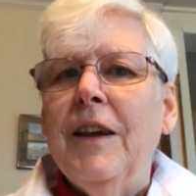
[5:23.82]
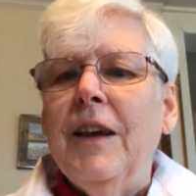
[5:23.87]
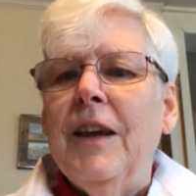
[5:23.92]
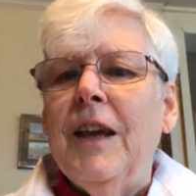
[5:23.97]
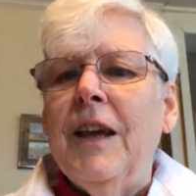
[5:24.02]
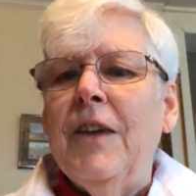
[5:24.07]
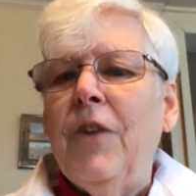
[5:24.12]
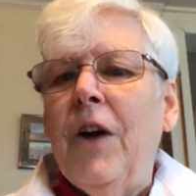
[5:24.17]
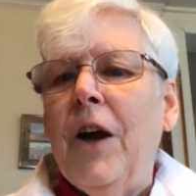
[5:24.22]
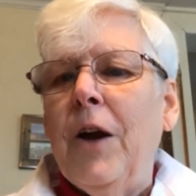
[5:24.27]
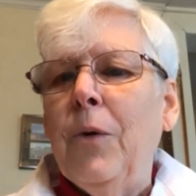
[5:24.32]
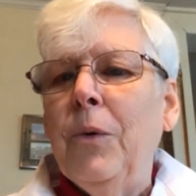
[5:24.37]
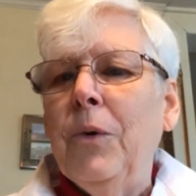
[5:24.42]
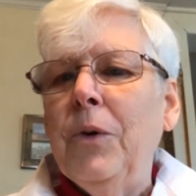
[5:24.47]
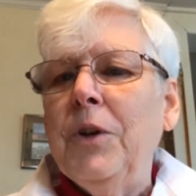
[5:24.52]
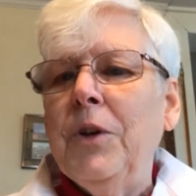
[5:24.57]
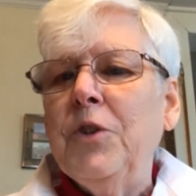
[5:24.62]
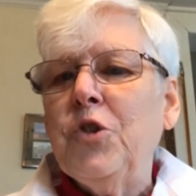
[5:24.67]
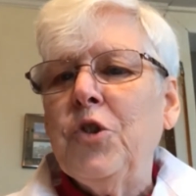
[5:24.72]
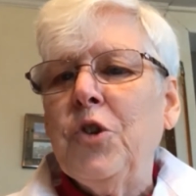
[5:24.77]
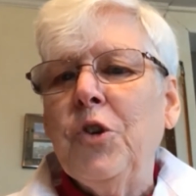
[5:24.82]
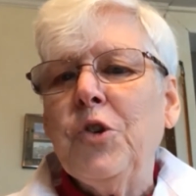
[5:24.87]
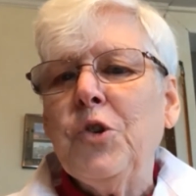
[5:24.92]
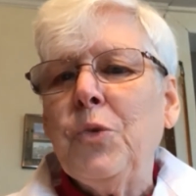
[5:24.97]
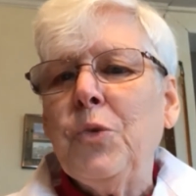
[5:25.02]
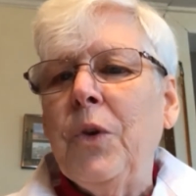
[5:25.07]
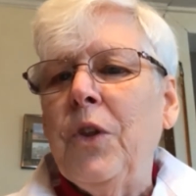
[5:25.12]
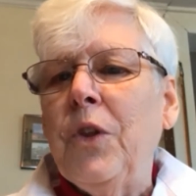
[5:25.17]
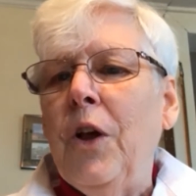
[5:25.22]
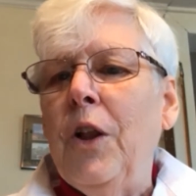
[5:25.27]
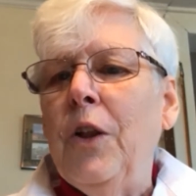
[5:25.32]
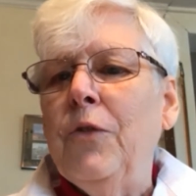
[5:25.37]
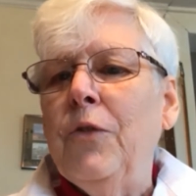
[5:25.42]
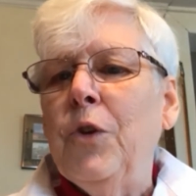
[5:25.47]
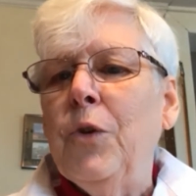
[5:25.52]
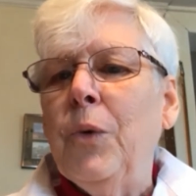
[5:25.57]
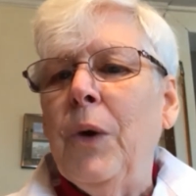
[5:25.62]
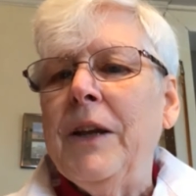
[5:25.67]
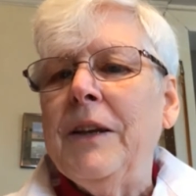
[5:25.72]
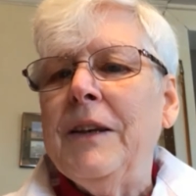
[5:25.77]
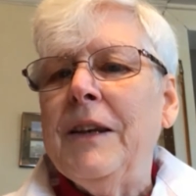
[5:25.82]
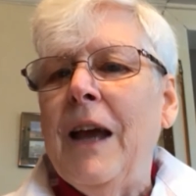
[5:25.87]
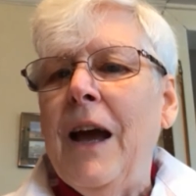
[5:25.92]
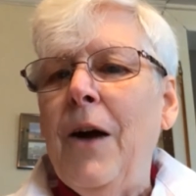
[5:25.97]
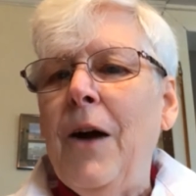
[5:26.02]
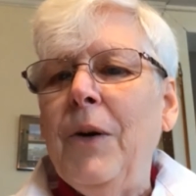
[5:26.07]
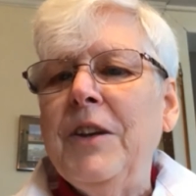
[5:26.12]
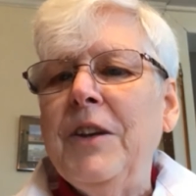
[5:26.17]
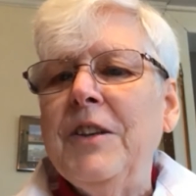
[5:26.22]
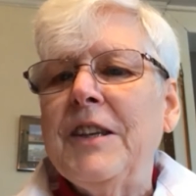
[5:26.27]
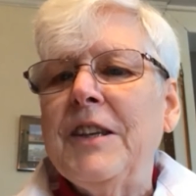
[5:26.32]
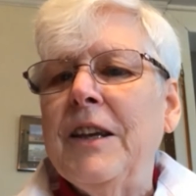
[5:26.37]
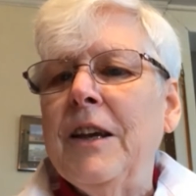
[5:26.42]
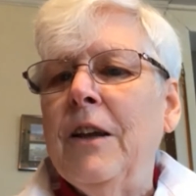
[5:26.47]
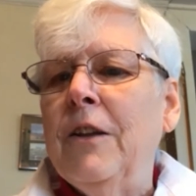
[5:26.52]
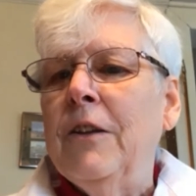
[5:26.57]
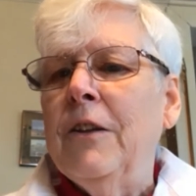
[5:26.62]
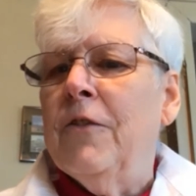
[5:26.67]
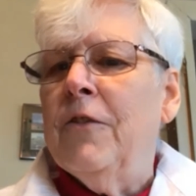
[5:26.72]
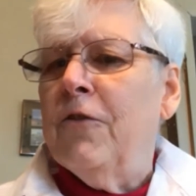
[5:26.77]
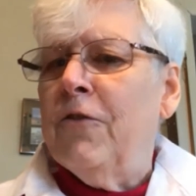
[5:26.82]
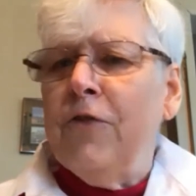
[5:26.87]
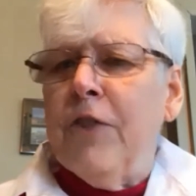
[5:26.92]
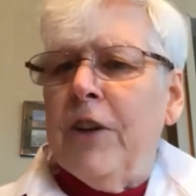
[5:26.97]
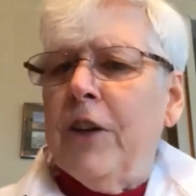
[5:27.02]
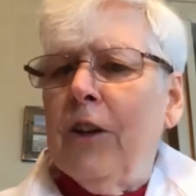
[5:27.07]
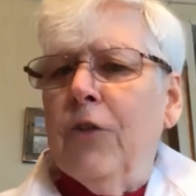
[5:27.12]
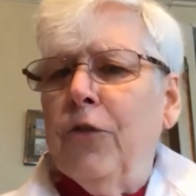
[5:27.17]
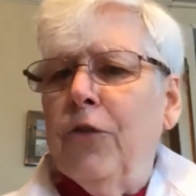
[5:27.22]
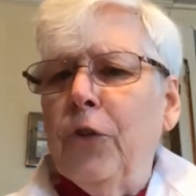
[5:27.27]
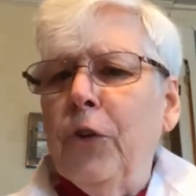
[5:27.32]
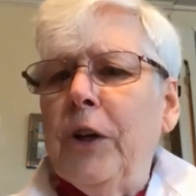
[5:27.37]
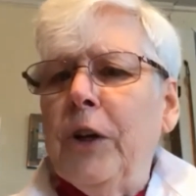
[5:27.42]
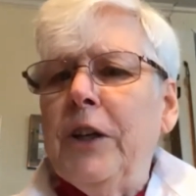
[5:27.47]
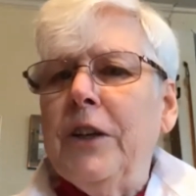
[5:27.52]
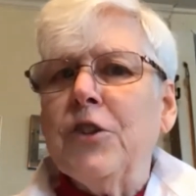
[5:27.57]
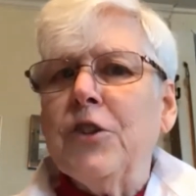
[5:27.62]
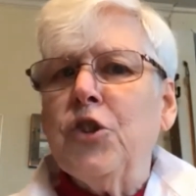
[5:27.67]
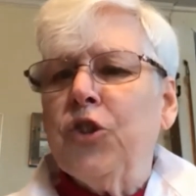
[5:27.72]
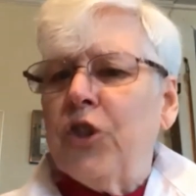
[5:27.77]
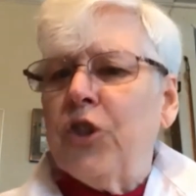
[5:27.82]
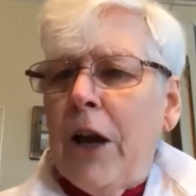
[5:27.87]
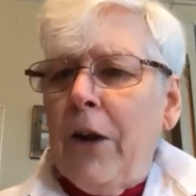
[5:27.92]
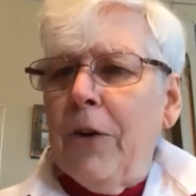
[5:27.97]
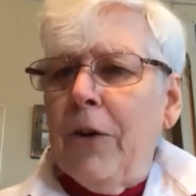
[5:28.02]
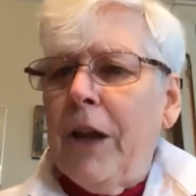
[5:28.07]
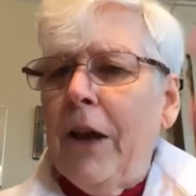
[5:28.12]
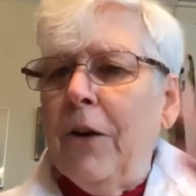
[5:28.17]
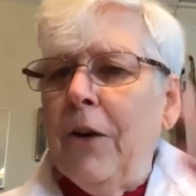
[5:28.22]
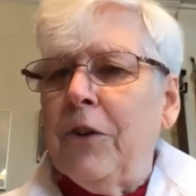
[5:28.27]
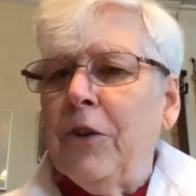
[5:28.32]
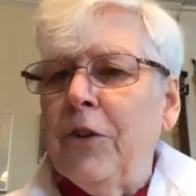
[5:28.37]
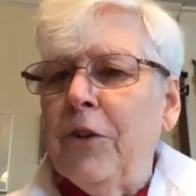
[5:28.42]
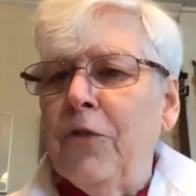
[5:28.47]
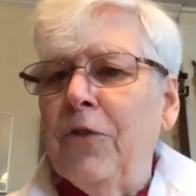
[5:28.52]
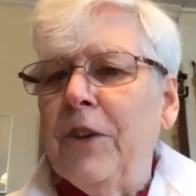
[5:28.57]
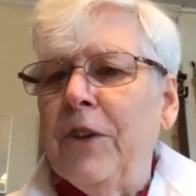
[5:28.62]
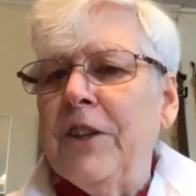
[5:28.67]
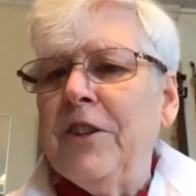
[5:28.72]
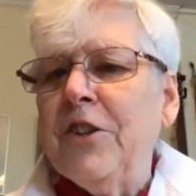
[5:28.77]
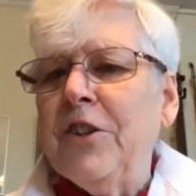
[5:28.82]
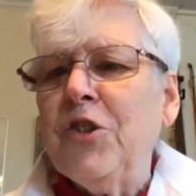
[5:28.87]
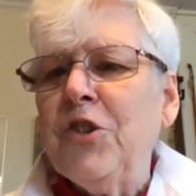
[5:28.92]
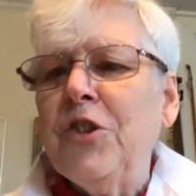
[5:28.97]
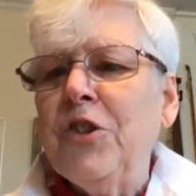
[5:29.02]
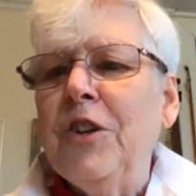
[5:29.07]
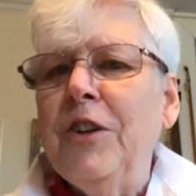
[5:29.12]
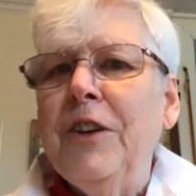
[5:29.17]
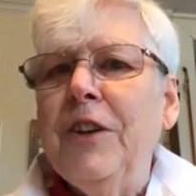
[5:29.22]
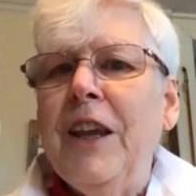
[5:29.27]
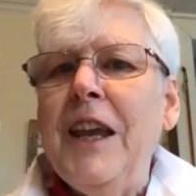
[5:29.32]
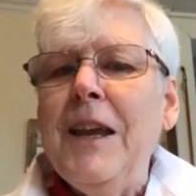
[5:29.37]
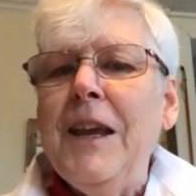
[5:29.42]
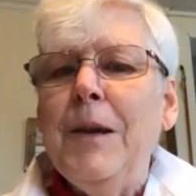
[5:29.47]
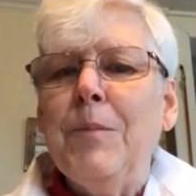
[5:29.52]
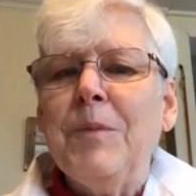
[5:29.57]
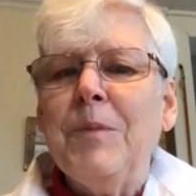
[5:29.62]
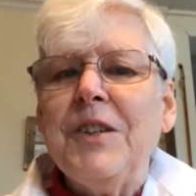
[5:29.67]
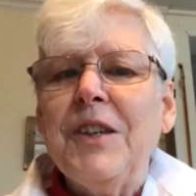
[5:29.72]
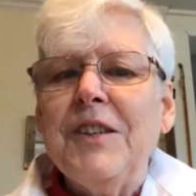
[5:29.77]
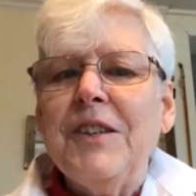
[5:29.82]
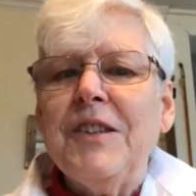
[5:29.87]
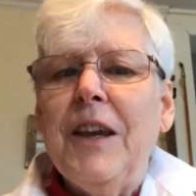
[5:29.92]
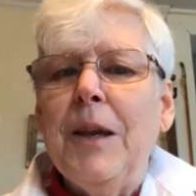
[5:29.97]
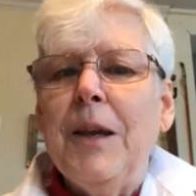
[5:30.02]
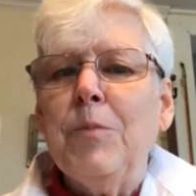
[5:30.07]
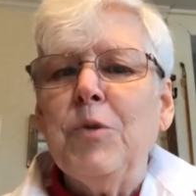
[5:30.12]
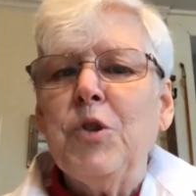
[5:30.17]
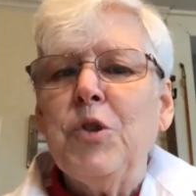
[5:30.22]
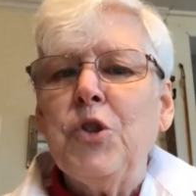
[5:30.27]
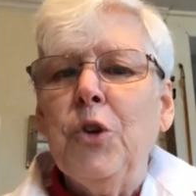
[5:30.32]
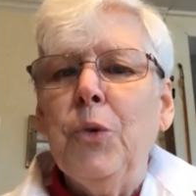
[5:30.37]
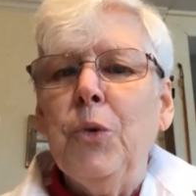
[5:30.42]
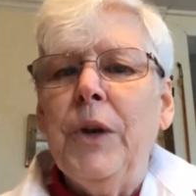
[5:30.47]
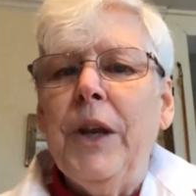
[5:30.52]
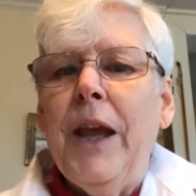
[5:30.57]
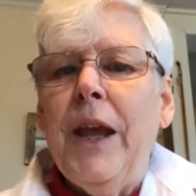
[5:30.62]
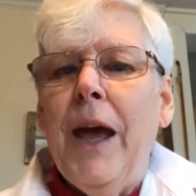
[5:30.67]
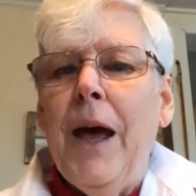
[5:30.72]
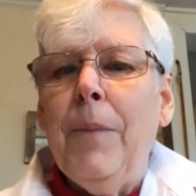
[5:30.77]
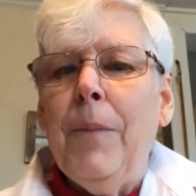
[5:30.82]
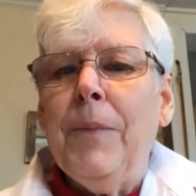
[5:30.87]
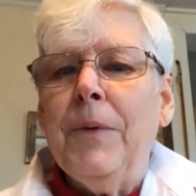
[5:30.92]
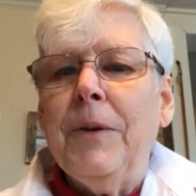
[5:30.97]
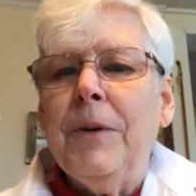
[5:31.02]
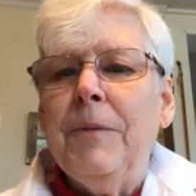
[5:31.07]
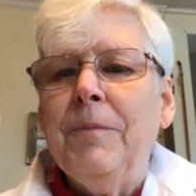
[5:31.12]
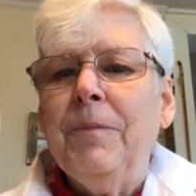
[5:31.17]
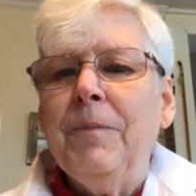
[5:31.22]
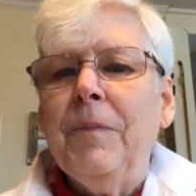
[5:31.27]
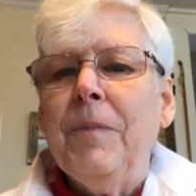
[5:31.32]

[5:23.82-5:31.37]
If I were in church with all of you right now, I'd say, feel free to shout out additional names, as I am sure would happen.